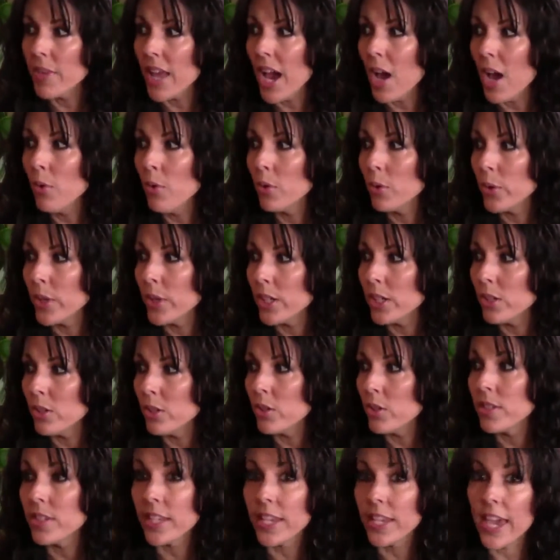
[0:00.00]
Now what do I do?
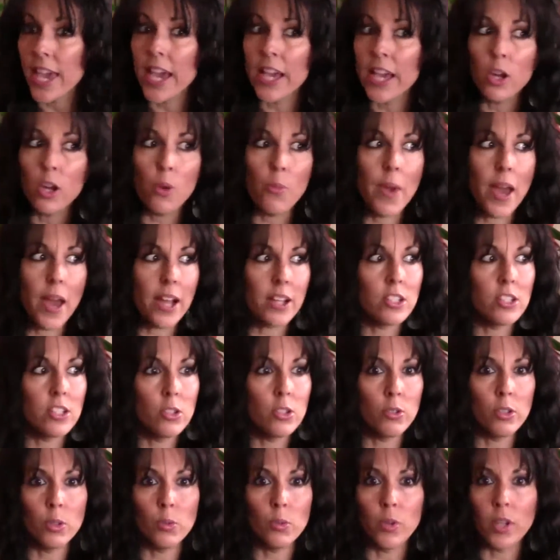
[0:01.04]
Because I can't go back to
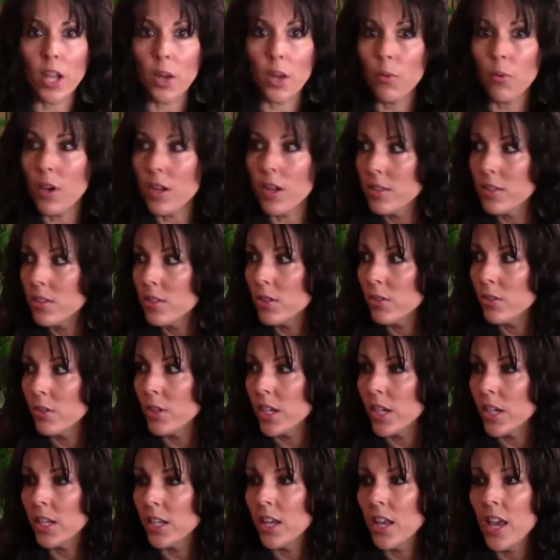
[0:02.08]
doing what I was
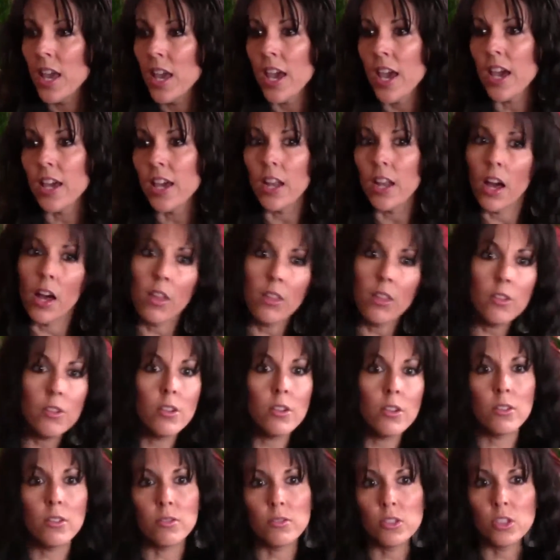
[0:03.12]
doing, and
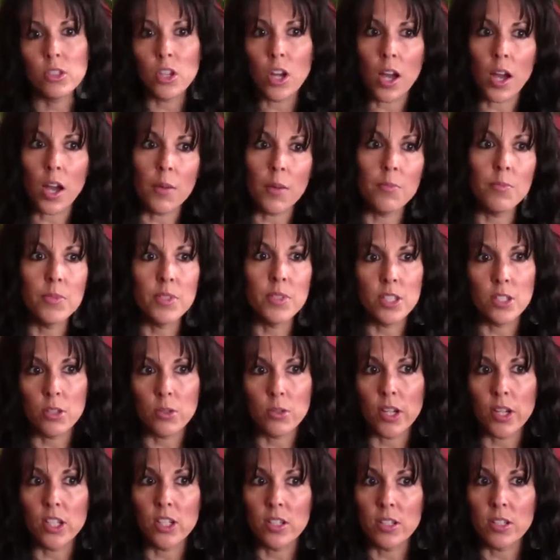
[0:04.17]
other job
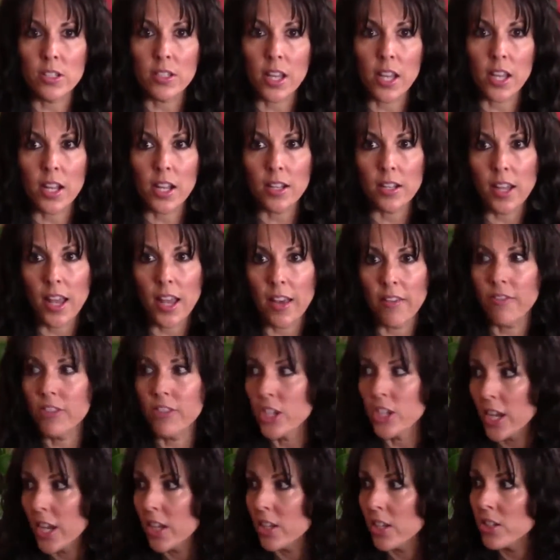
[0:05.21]
situations that have
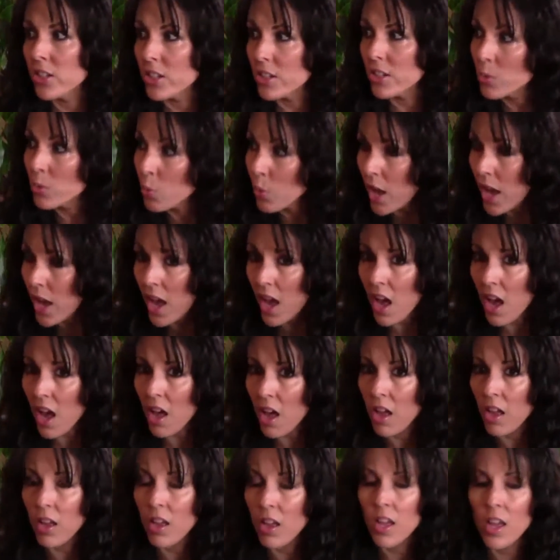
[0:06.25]
changed as
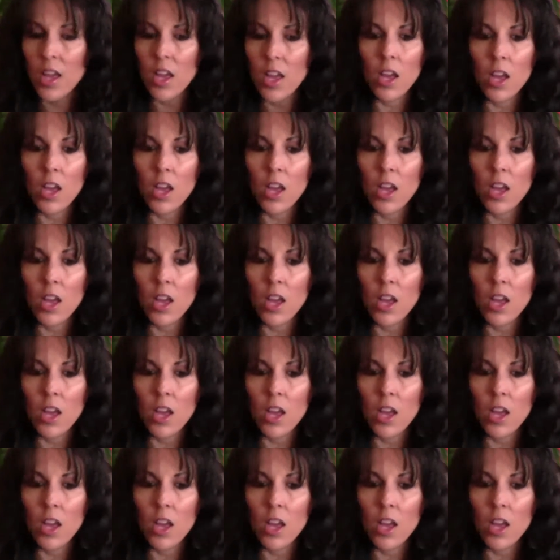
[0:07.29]
well.